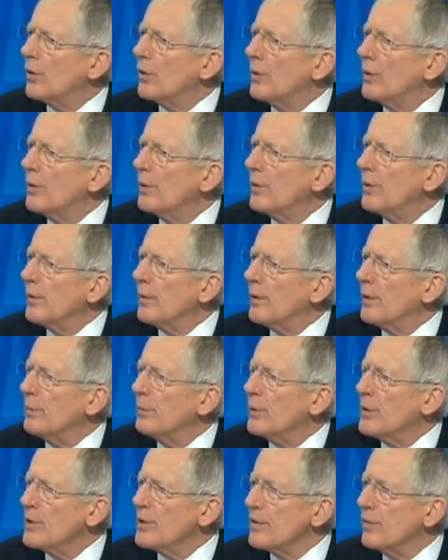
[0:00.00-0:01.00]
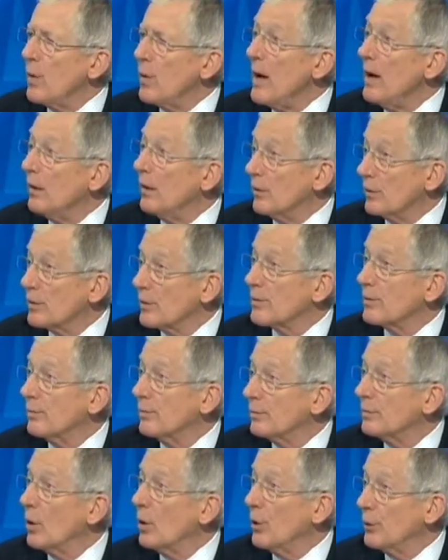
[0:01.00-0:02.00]
the, the Prince of Wales
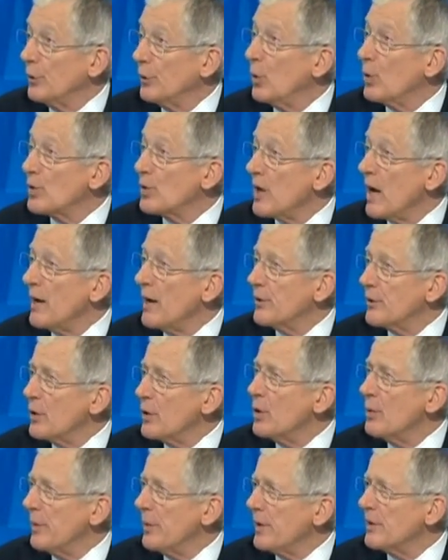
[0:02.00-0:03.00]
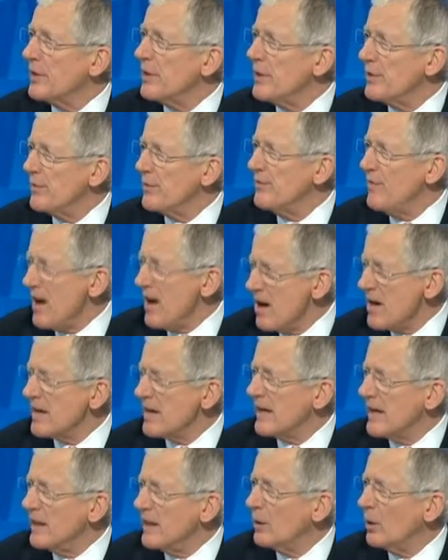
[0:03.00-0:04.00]
on your side too, because he's very
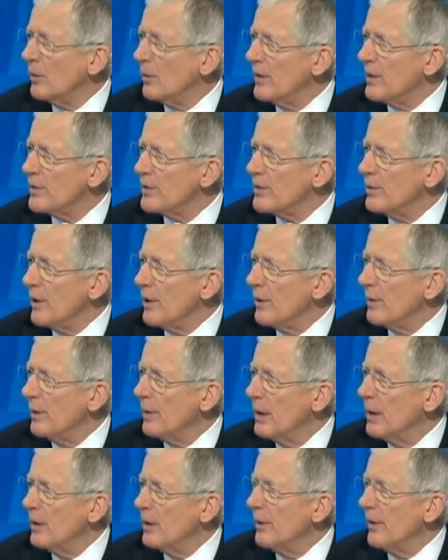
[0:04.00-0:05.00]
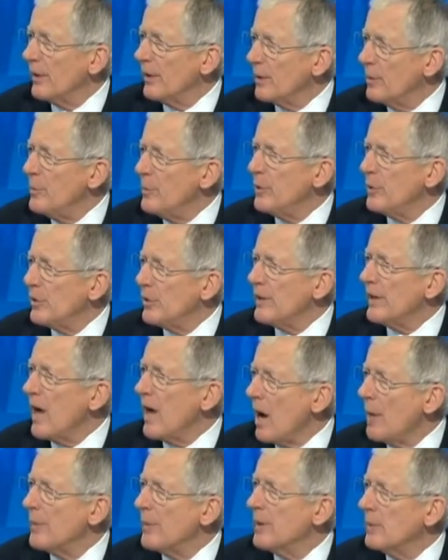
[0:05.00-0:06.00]
keen on this, you know, the community
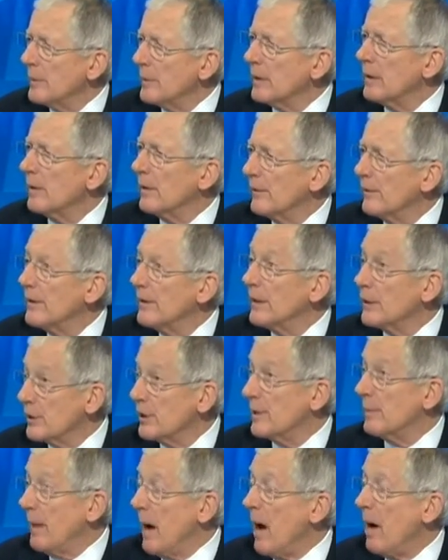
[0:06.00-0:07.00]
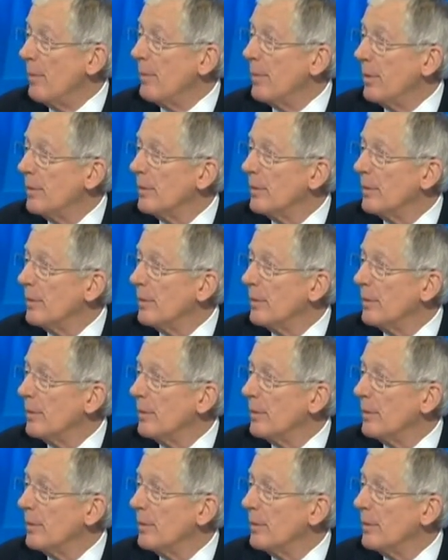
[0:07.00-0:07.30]
hub in the middle of the village, the pub.